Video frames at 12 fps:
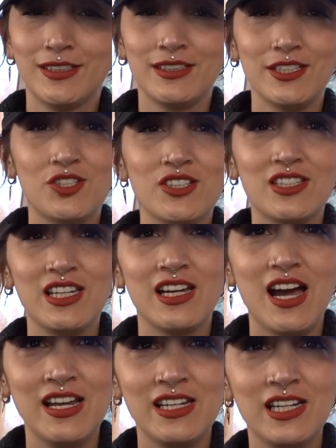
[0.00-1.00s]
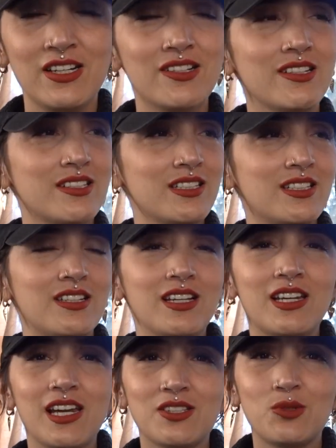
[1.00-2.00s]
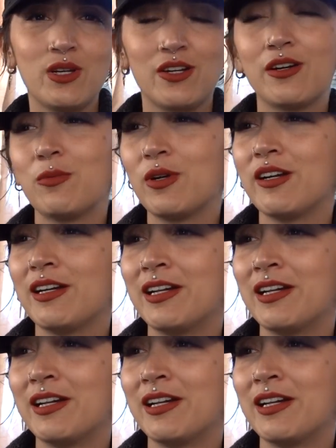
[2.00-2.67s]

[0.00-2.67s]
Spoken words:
Did it just get hot in here, or is this thick ass sweater I'm